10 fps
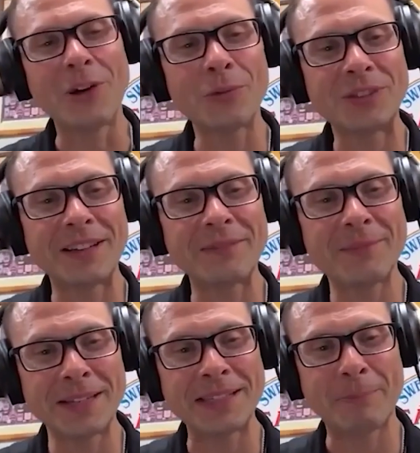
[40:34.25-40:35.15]
I know
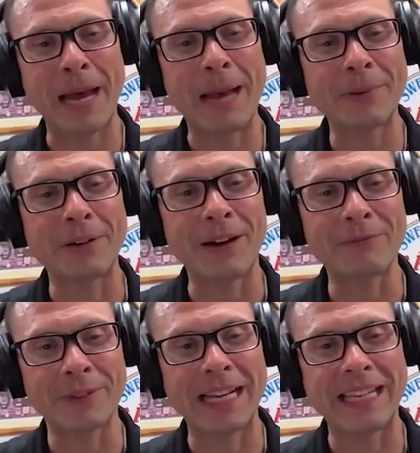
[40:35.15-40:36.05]
something's popping
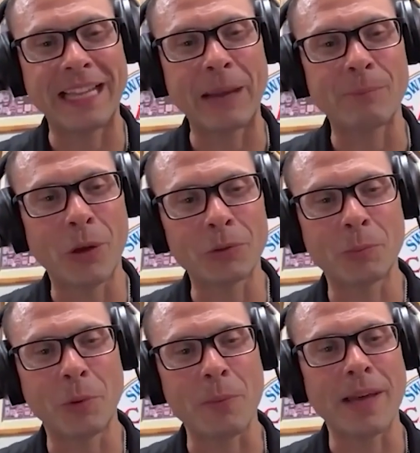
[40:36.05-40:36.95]
off when I get like
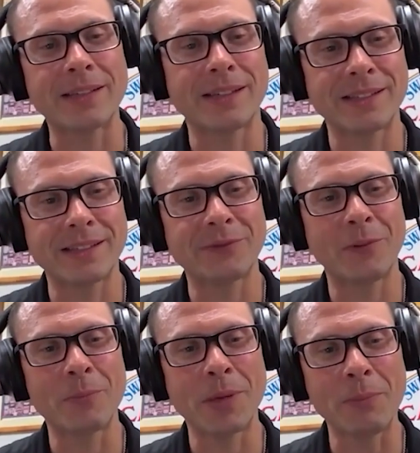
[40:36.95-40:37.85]
multiple messages
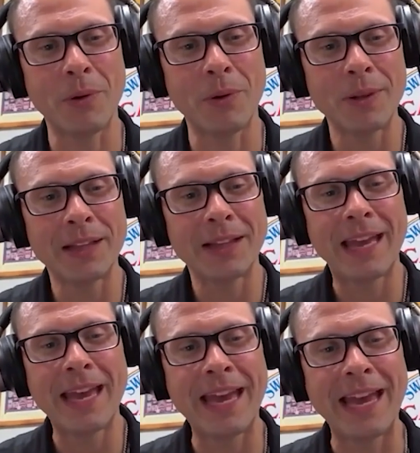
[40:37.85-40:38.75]
from people.
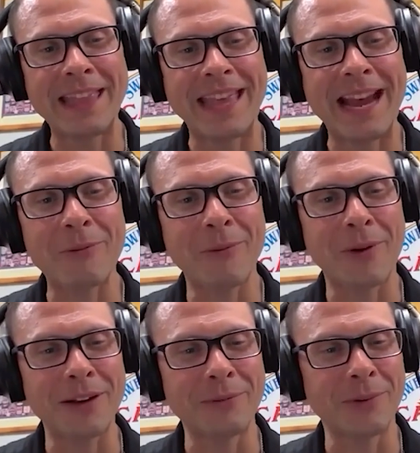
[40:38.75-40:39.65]
And that
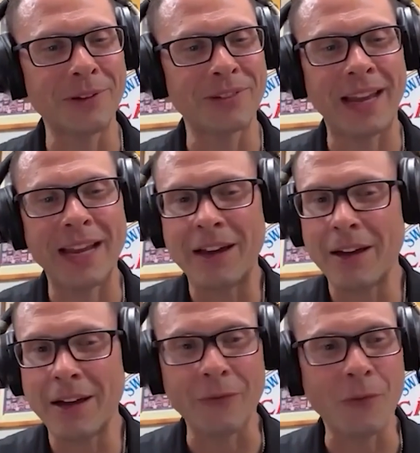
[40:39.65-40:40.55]
one was like,
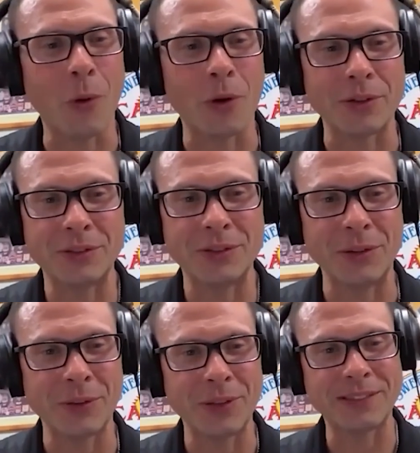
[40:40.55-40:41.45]
of course,
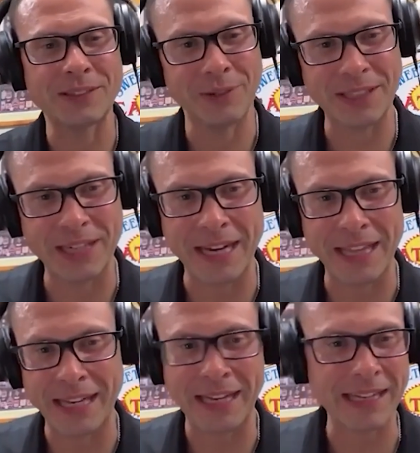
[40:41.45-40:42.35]
they screenshot
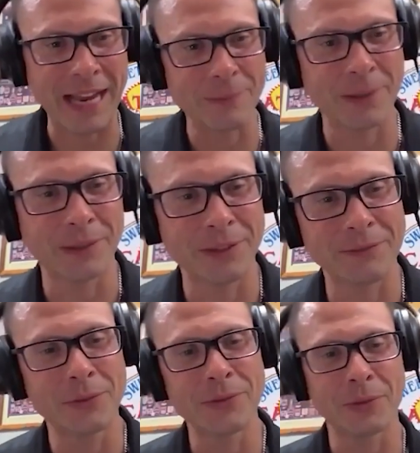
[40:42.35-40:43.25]
and then it got 1
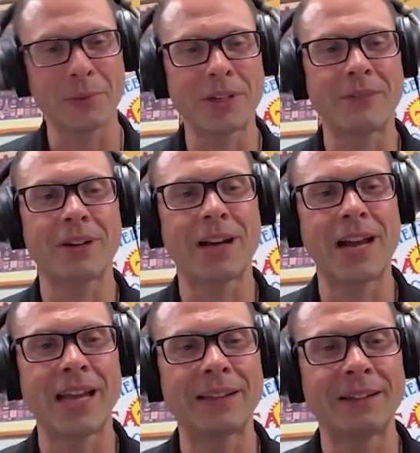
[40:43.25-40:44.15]
million views or whatever.
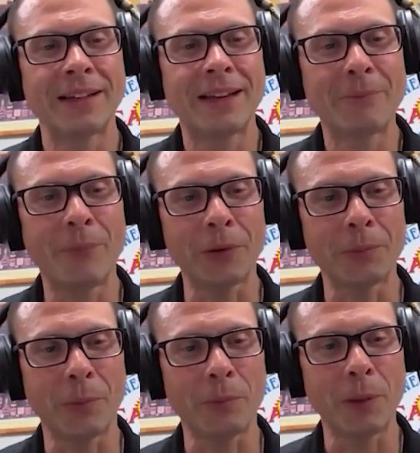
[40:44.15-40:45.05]
And
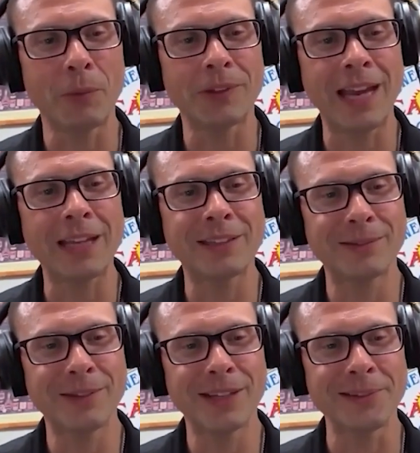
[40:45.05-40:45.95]
multiple people, hey,
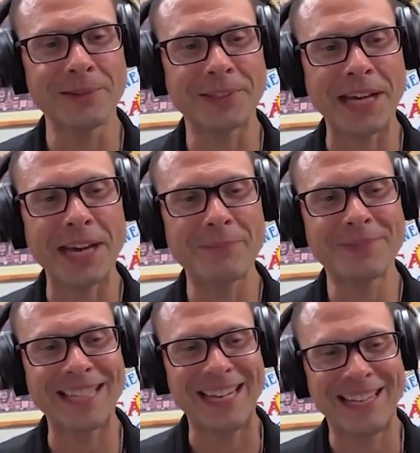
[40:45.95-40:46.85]
did you get a new
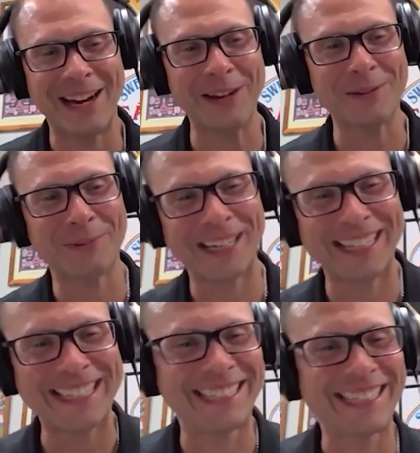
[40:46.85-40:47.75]
job? You
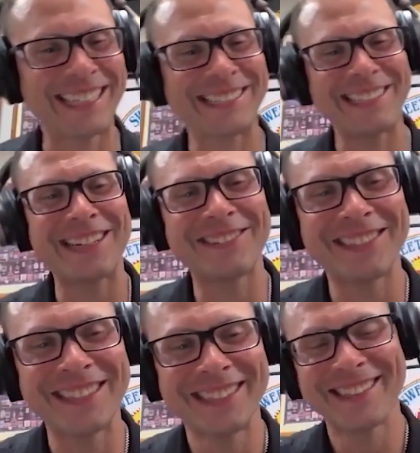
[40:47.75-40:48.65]
working at Dickie's now?